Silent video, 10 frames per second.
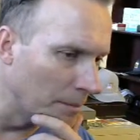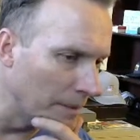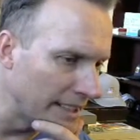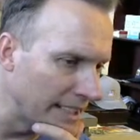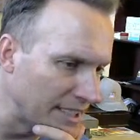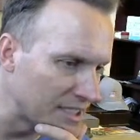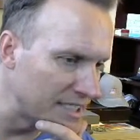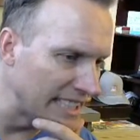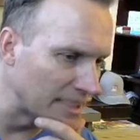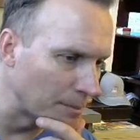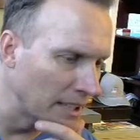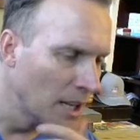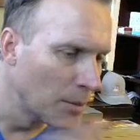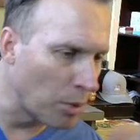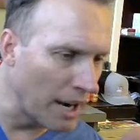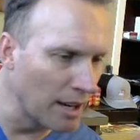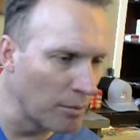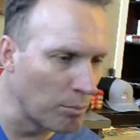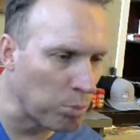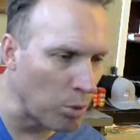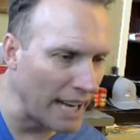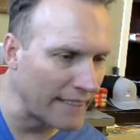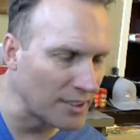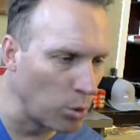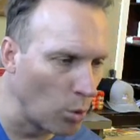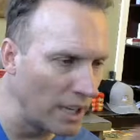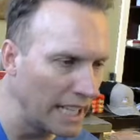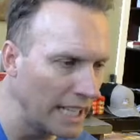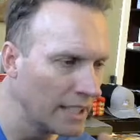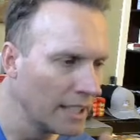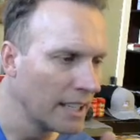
It just needs a break the 20,